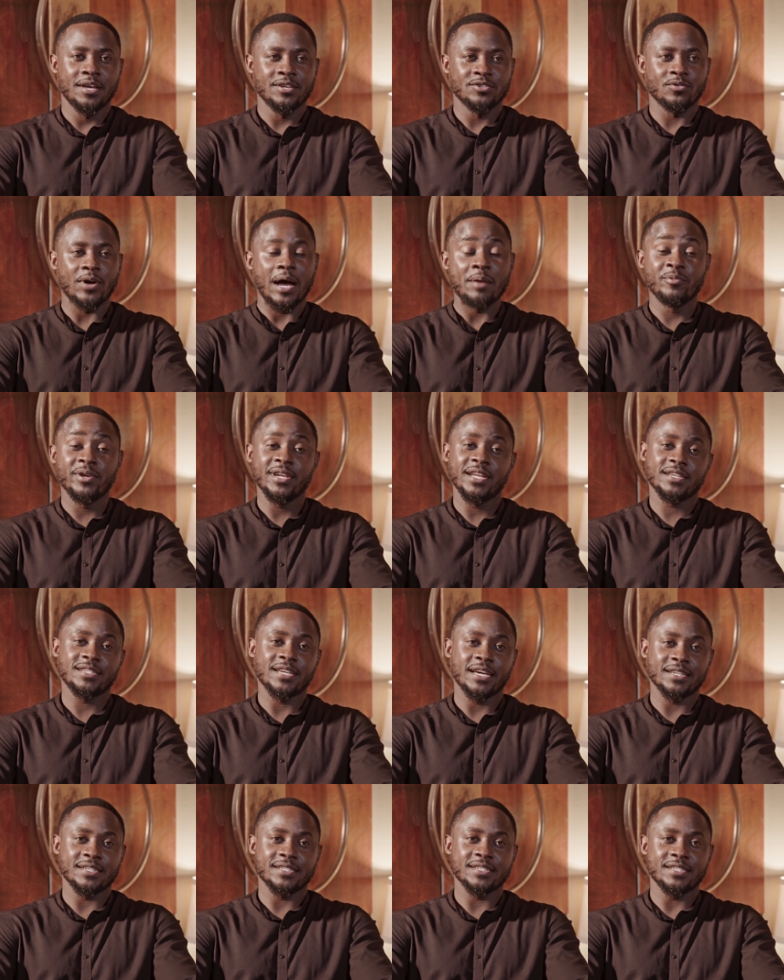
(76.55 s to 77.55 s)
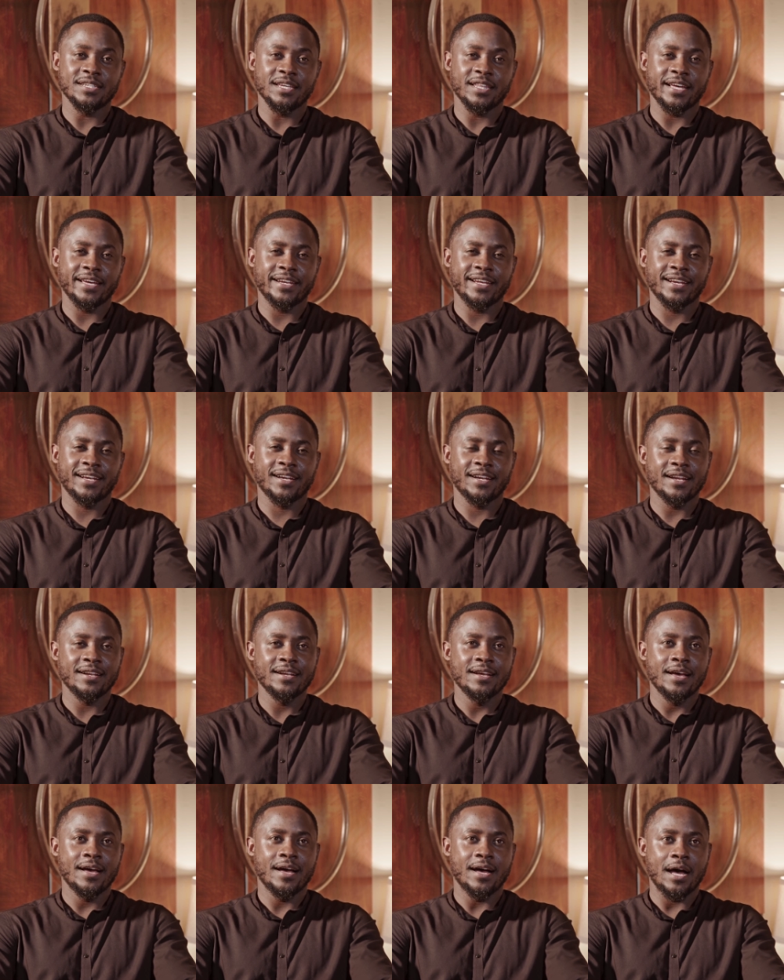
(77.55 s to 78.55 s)
So I'm really excited to see that, and
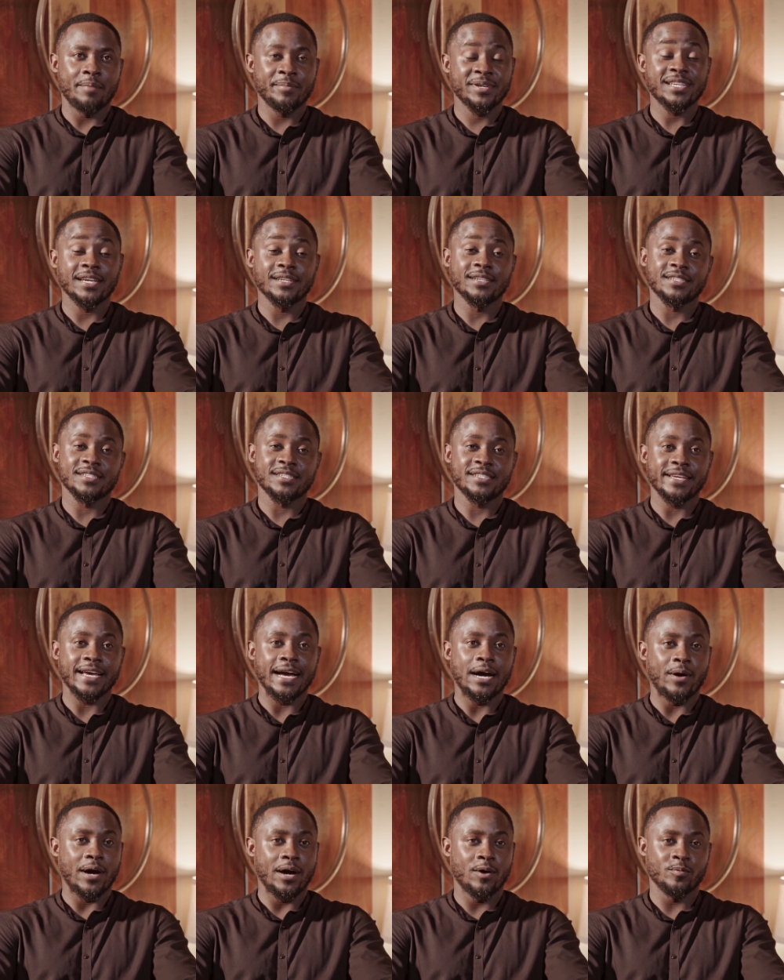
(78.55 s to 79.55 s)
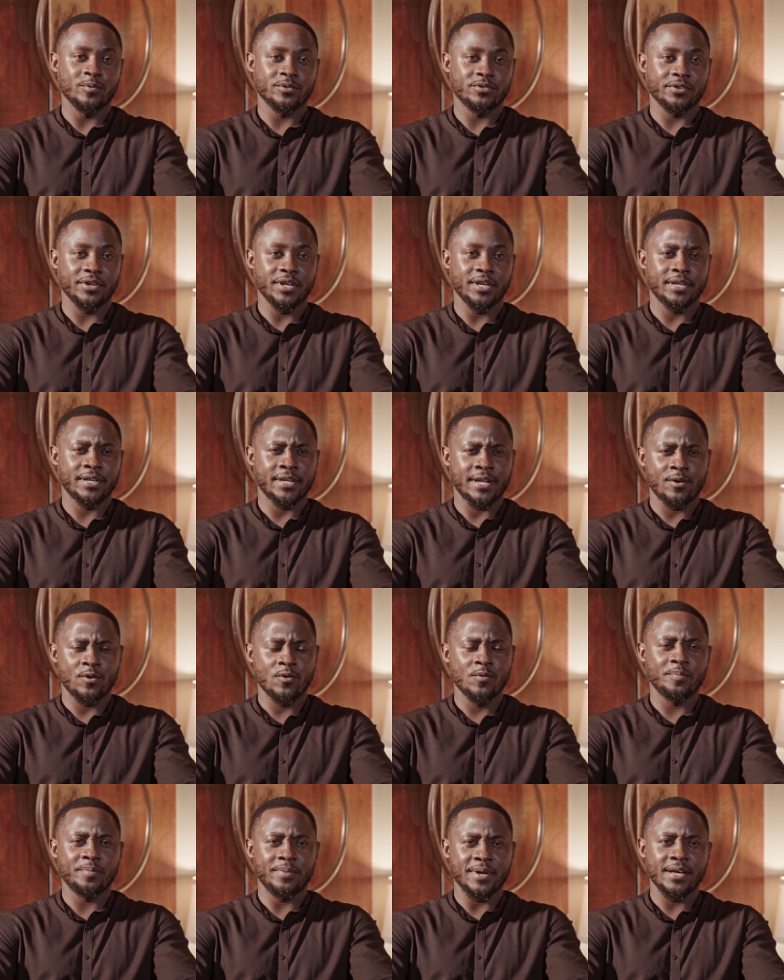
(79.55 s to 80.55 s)
I'm excited to see how I'll portray it, and I
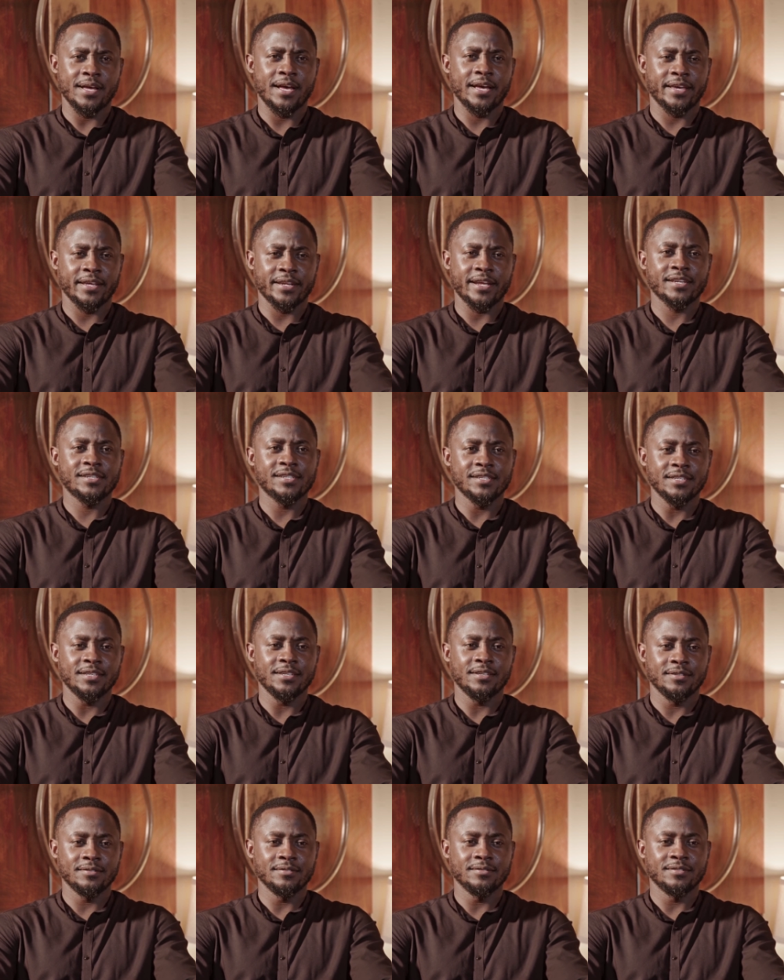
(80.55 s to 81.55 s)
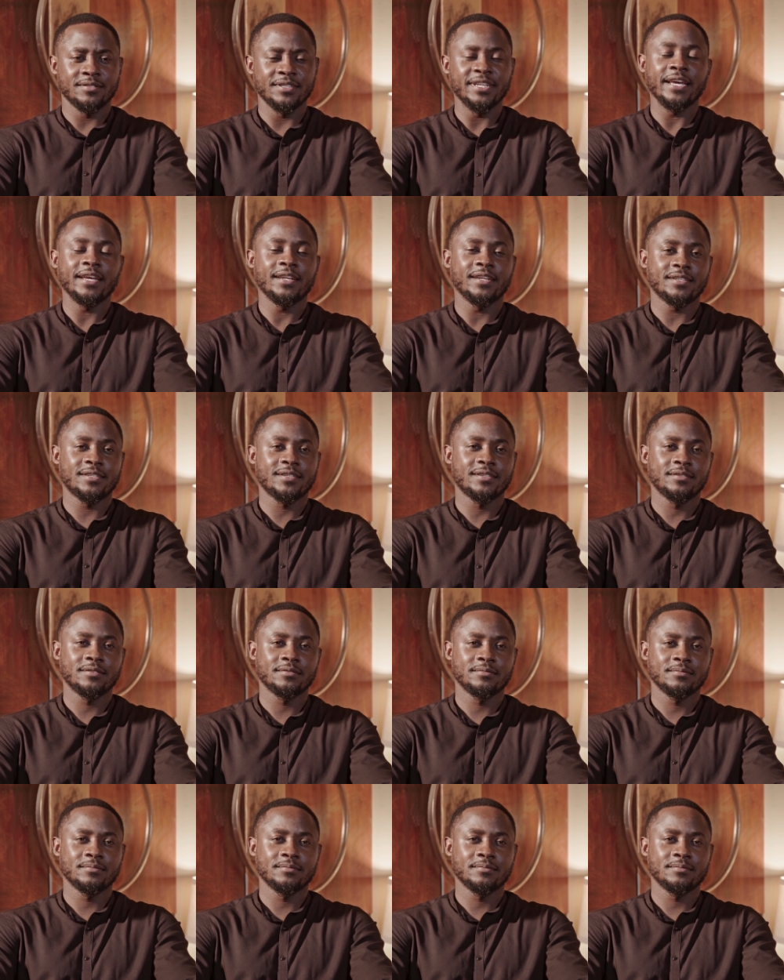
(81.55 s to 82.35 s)
hope I, I can actually nail it.